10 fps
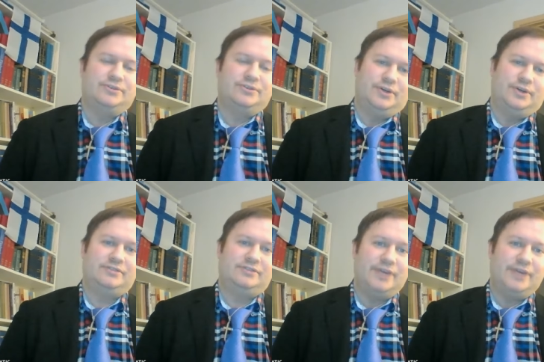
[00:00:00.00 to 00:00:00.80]
or
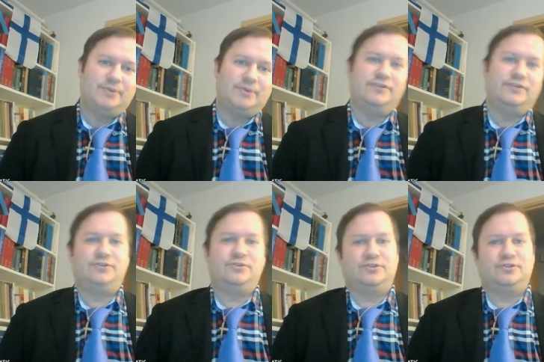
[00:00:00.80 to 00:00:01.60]
has Arabic
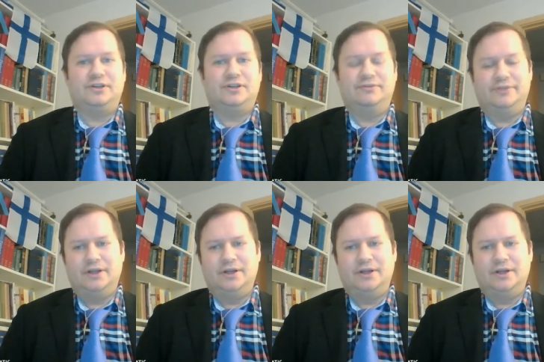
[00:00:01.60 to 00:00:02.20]
features or something,